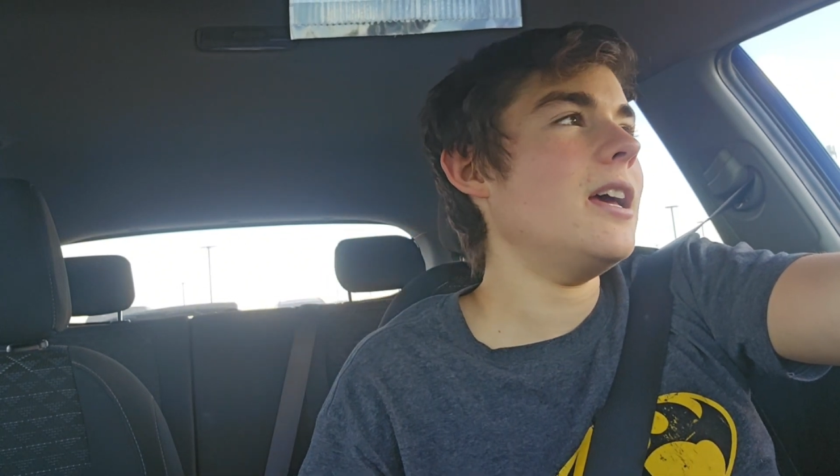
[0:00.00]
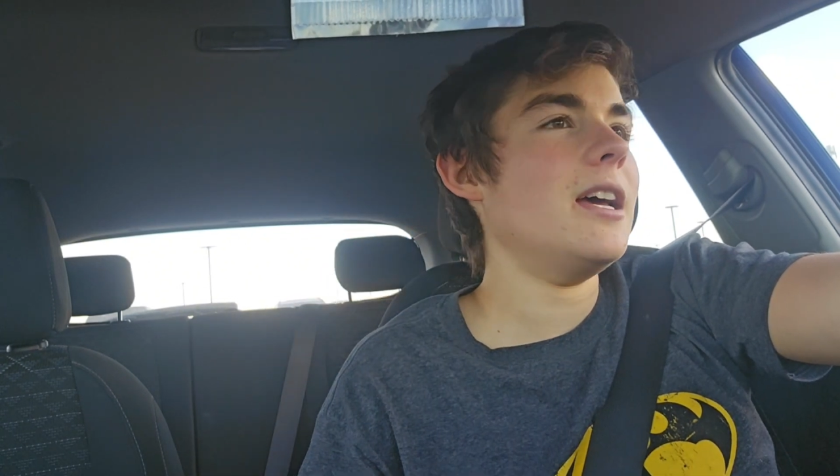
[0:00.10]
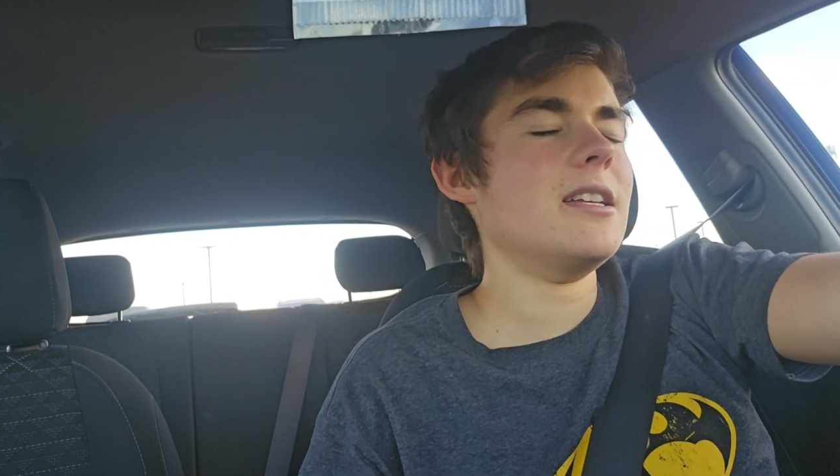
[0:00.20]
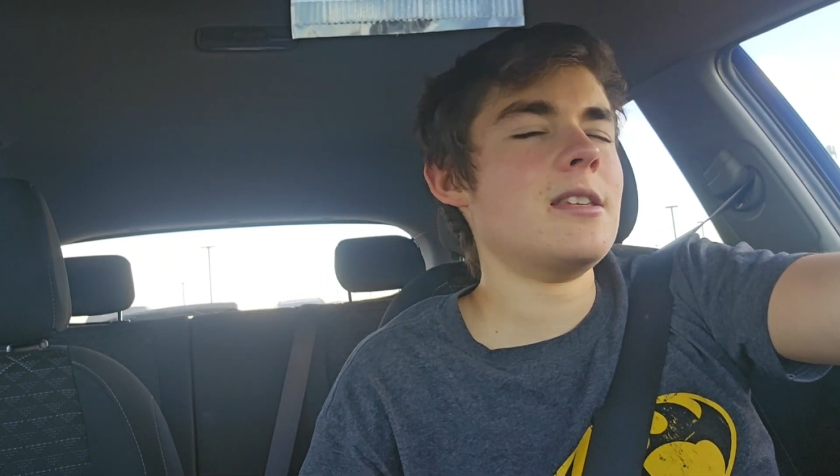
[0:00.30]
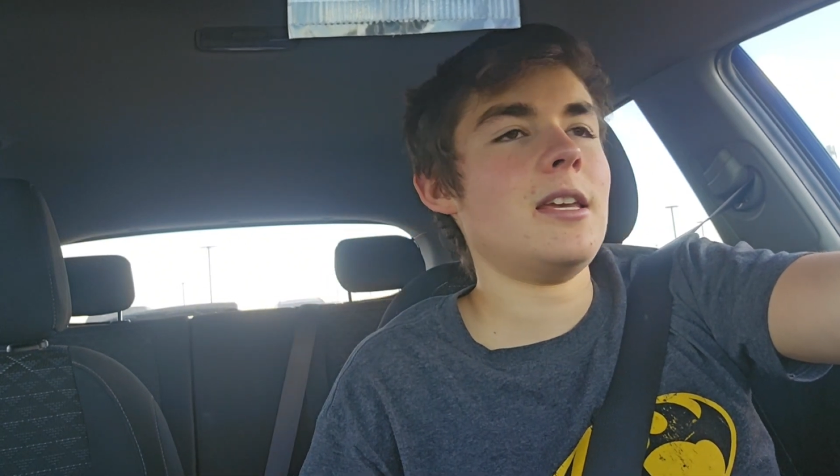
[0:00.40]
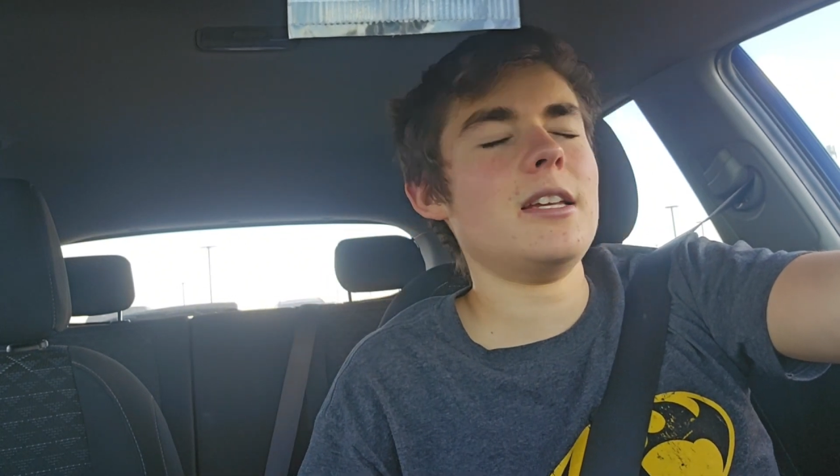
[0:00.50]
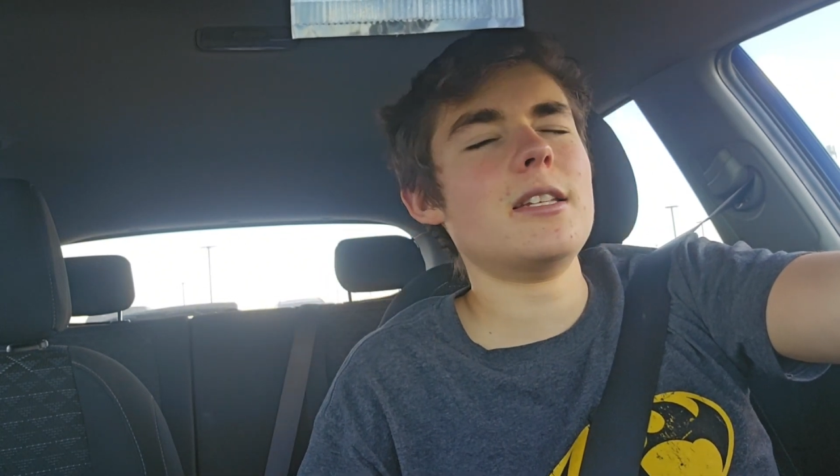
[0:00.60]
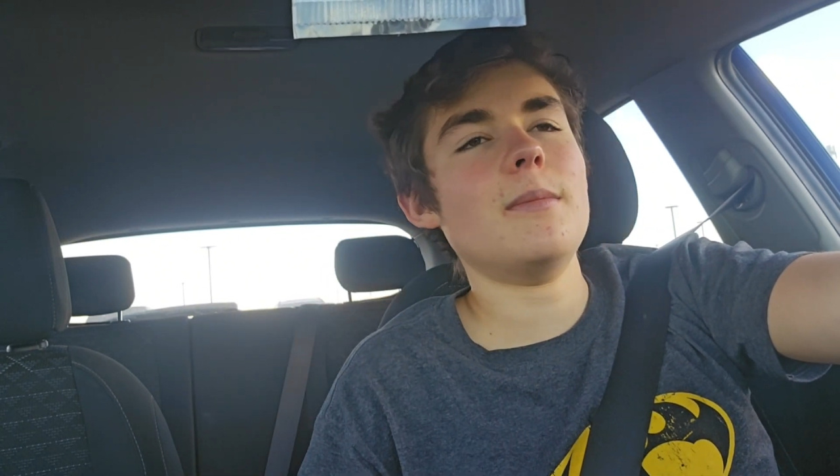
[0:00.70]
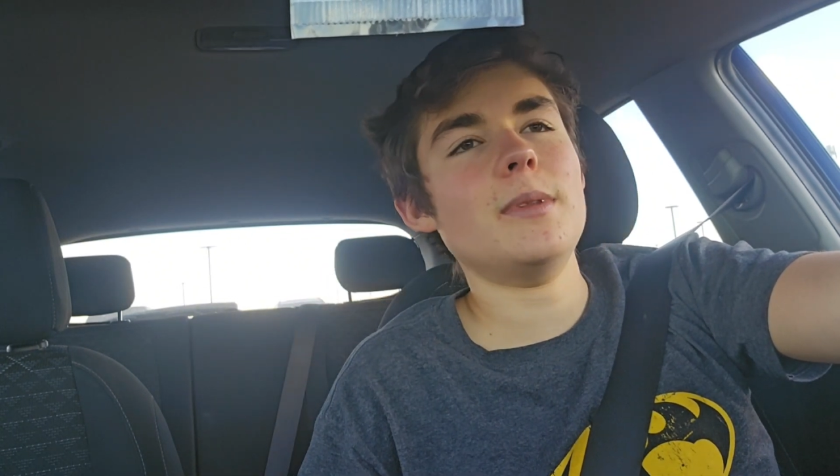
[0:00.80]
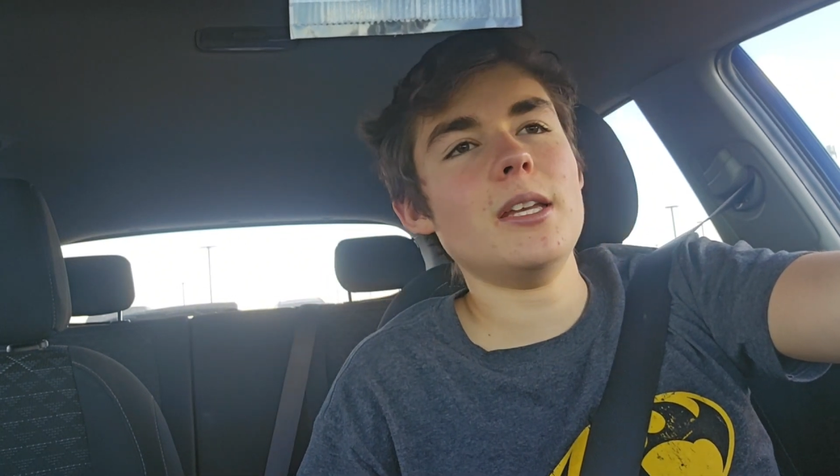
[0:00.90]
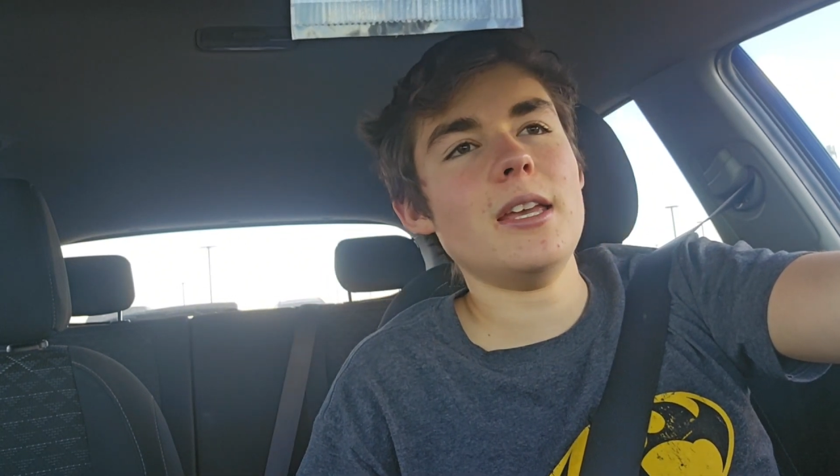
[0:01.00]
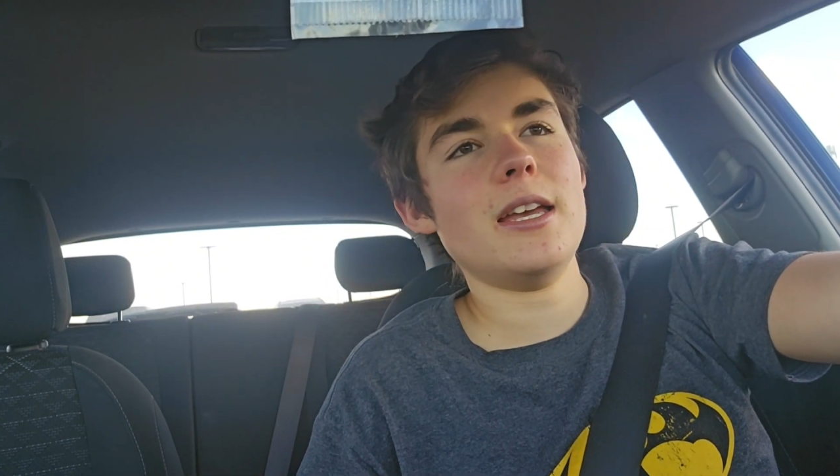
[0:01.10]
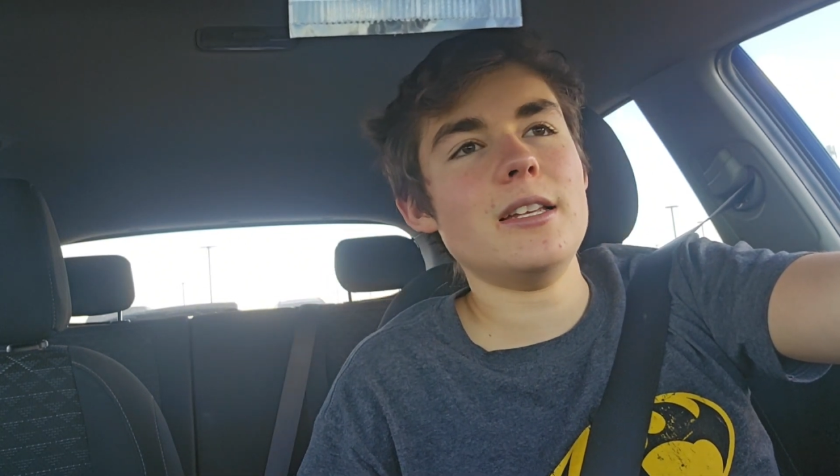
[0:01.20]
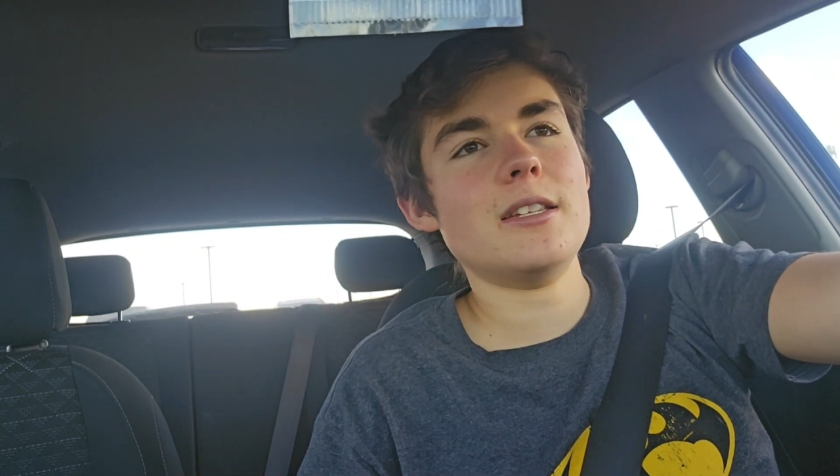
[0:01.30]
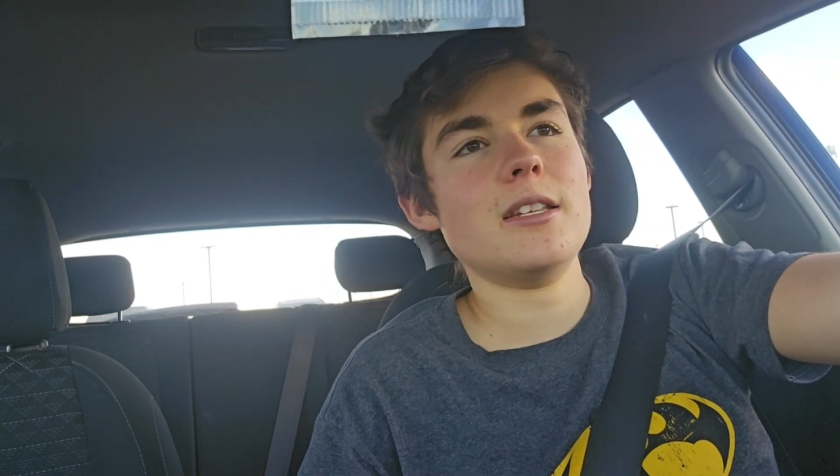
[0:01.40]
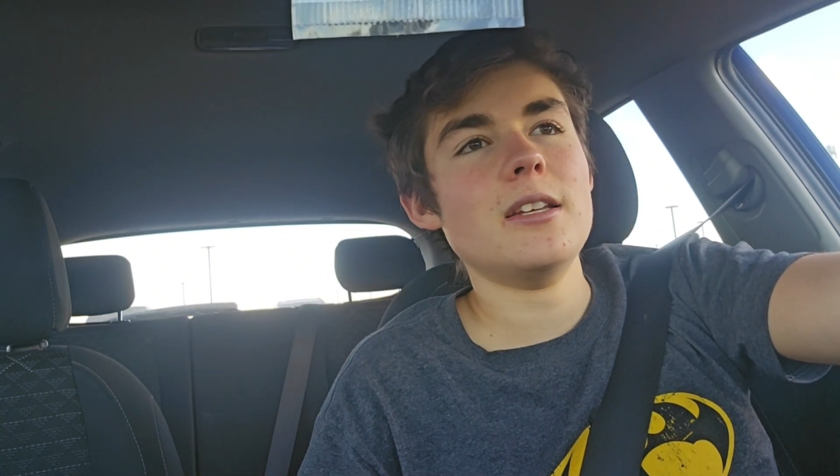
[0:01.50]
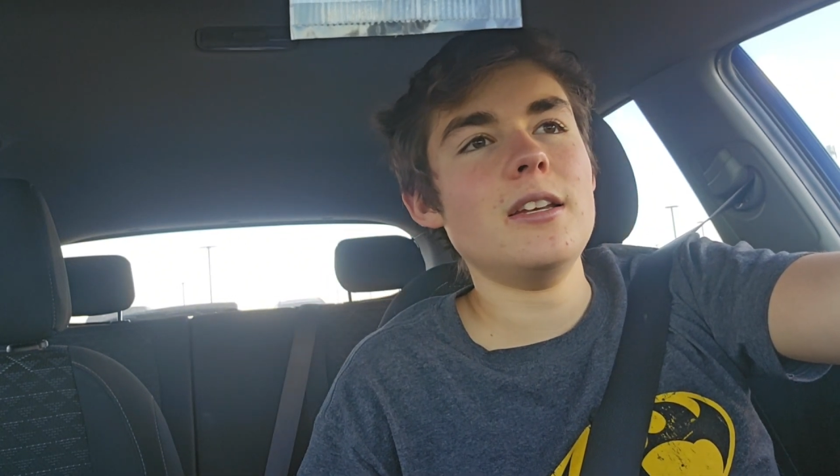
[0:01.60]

as like something as,